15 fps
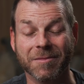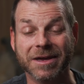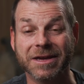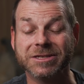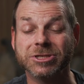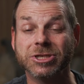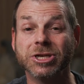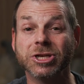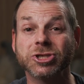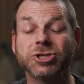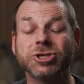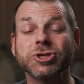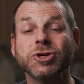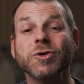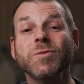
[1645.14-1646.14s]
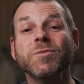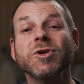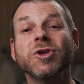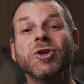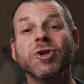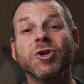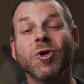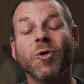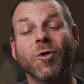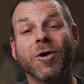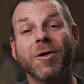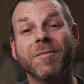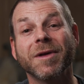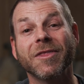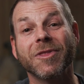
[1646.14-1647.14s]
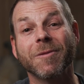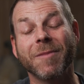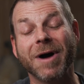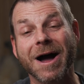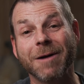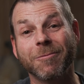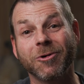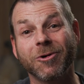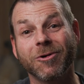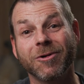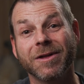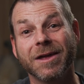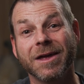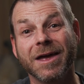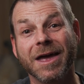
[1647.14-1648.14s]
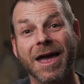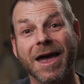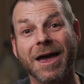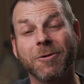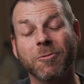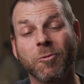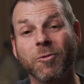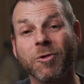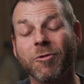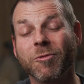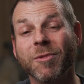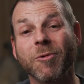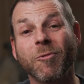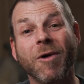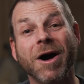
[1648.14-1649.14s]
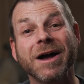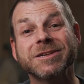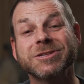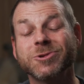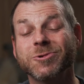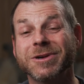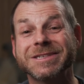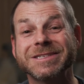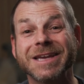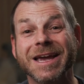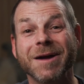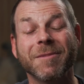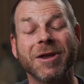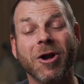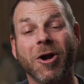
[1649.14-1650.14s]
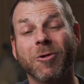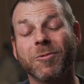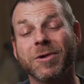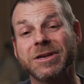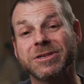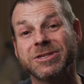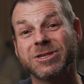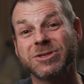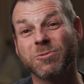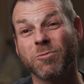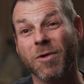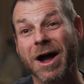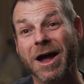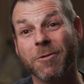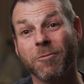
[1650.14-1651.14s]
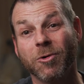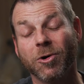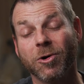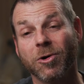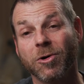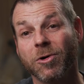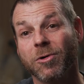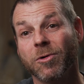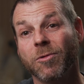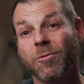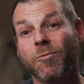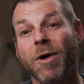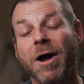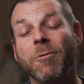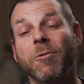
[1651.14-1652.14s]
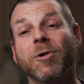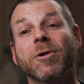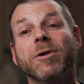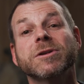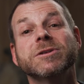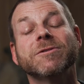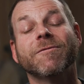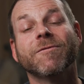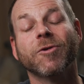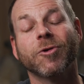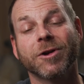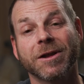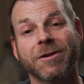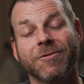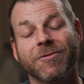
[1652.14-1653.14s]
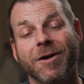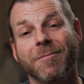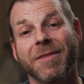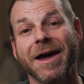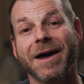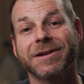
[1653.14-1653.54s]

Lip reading: it's the assumed norm in the Bible. And we would be wise to examine our reasons why we're diverting from that.